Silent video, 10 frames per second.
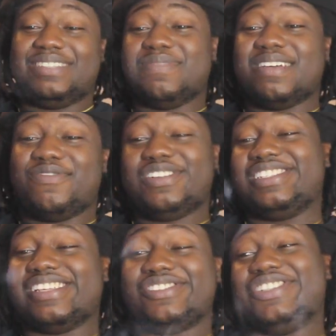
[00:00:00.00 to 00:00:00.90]
See, my voice
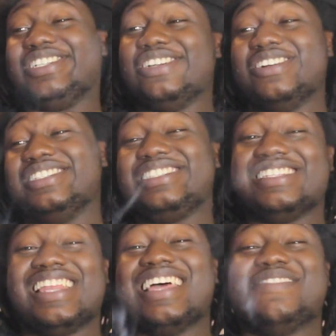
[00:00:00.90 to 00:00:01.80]
is already gone. This is
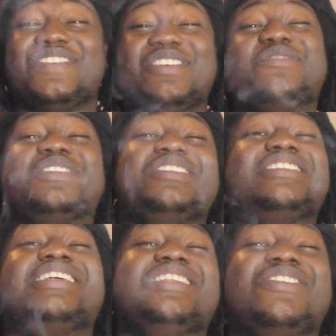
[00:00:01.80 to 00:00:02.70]
the last video for today,